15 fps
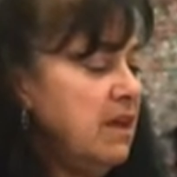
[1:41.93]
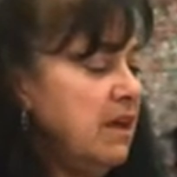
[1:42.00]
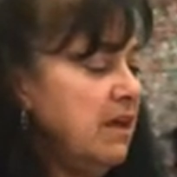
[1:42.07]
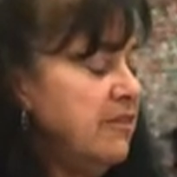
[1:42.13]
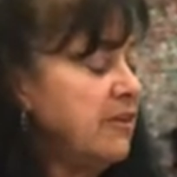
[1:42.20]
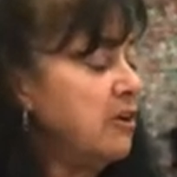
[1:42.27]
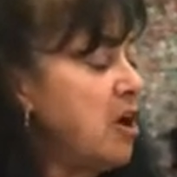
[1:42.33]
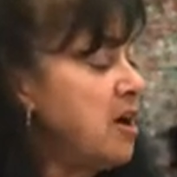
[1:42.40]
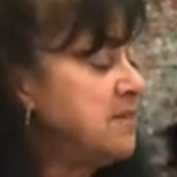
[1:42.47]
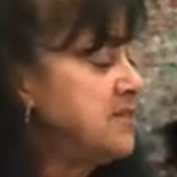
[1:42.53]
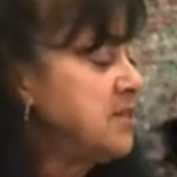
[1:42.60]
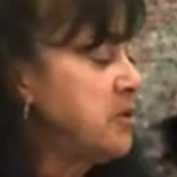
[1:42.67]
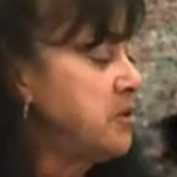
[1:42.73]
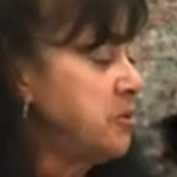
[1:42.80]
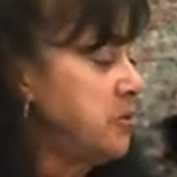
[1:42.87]
They're
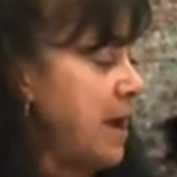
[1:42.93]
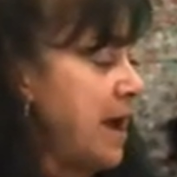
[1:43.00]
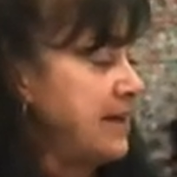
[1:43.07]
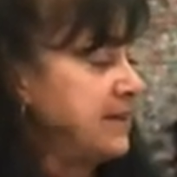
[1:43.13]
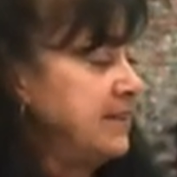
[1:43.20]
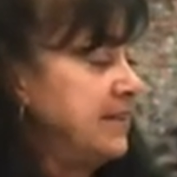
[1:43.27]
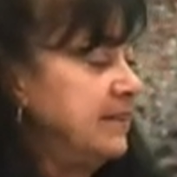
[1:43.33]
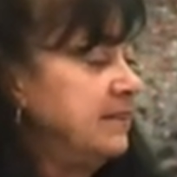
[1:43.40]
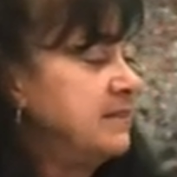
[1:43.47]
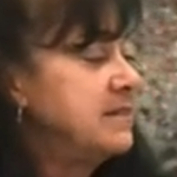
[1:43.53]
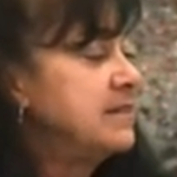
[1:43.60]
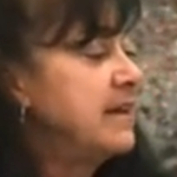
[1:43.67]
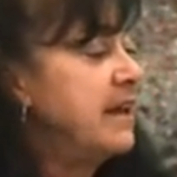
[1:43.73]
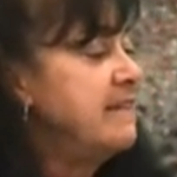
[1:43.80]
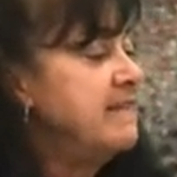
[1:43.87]
also arachnids,
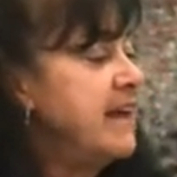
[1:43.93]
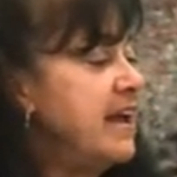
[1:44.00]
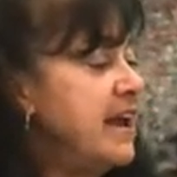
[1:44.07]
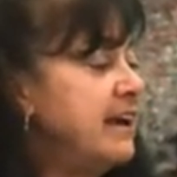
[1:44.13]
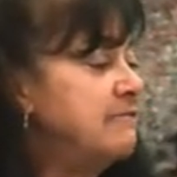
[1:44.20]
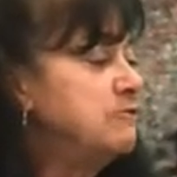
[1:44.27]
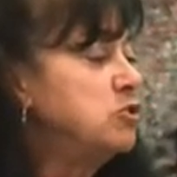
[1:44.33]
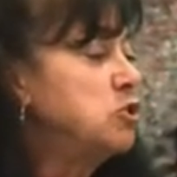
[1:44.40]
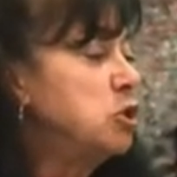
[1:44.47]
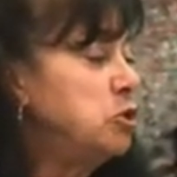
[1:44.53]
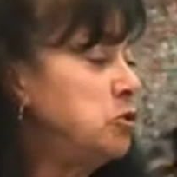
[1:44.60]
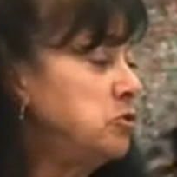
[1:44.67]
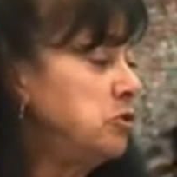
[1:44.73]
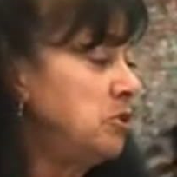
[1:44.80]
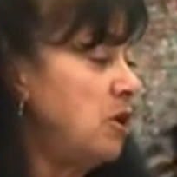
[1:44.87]
and they have
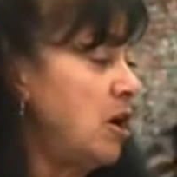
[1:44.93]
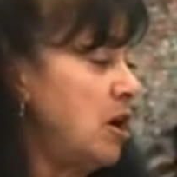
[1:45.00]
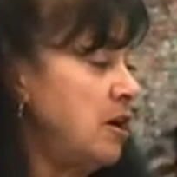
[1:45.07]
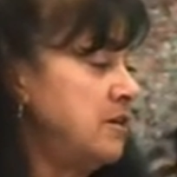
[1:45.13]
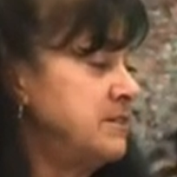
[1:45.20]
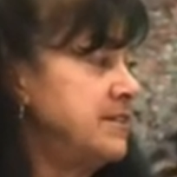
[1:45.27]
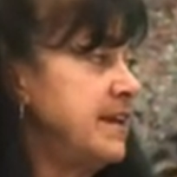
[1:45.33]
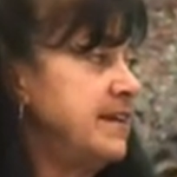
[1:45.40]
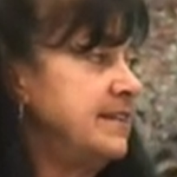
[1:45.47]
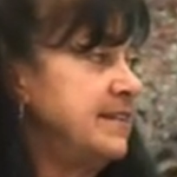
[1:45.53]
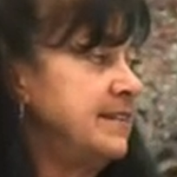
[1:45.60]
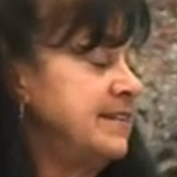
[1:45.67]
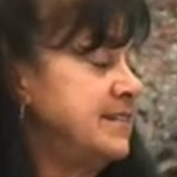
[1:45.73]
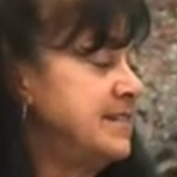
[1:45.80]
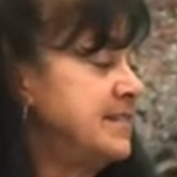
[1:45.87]
2 claws and an
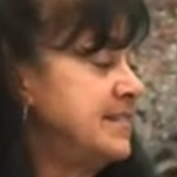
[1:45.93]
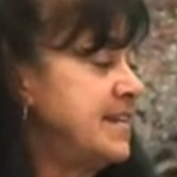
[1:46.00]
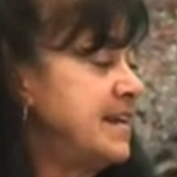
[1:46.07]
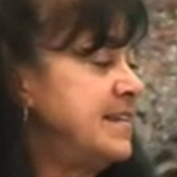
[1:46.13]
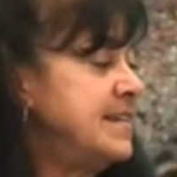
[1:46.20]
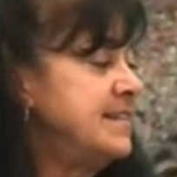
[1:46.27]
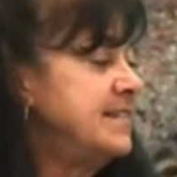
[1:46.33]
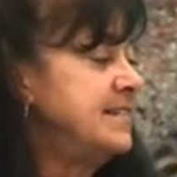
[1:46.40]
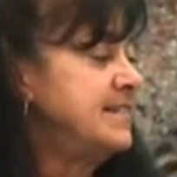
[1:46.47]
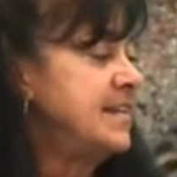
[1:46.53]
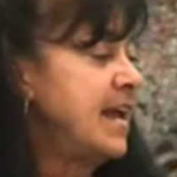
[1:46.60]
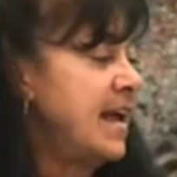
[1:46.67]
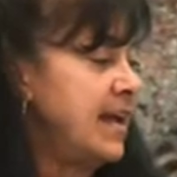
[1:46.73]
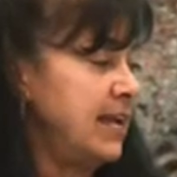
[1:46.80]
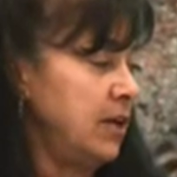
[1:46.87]
extended
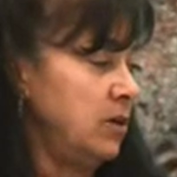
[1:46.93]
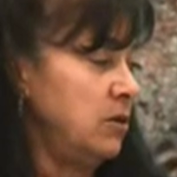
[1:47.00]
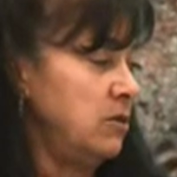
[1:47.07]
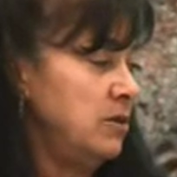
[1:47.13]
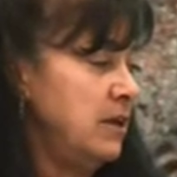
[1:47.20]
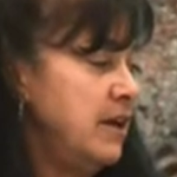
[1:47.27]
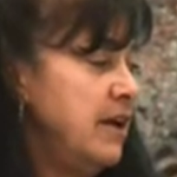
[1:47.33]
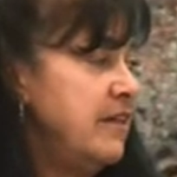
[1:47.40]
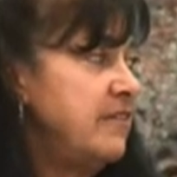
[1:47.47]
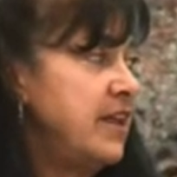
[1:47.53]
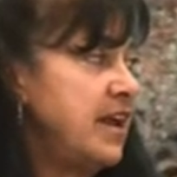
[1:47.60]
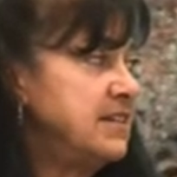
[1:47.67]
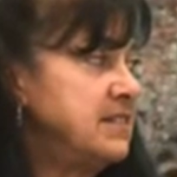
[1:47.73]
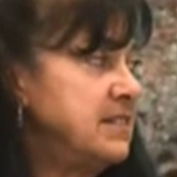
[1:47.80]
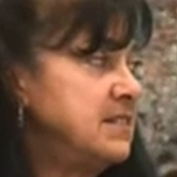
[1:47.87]
tail that
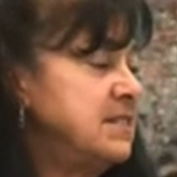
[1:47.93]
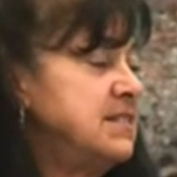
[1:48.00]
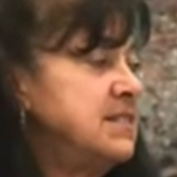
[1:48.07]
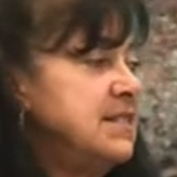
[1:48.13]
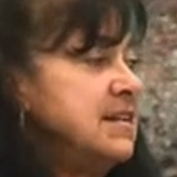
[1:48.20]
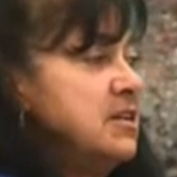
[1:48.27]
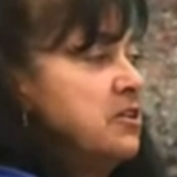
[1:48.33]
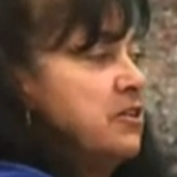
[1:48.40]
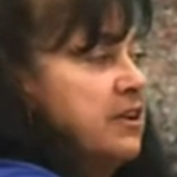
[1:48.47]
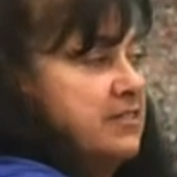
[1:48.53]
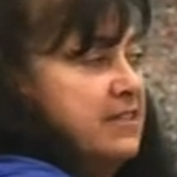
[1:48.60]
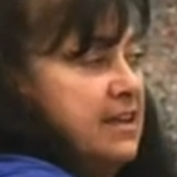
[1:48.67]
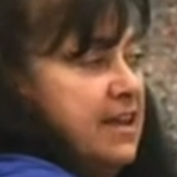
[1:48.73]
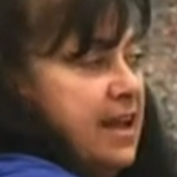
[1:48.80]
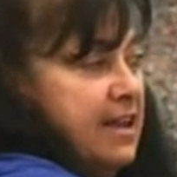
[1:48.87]
has a stinger at
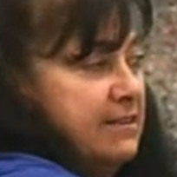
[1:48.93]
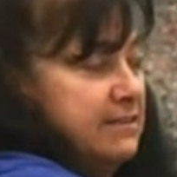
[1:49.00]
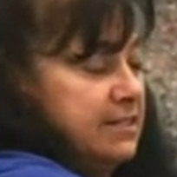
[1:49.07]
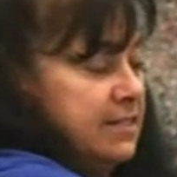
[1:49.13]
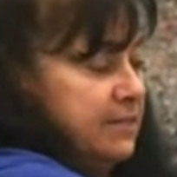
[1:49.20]
the end.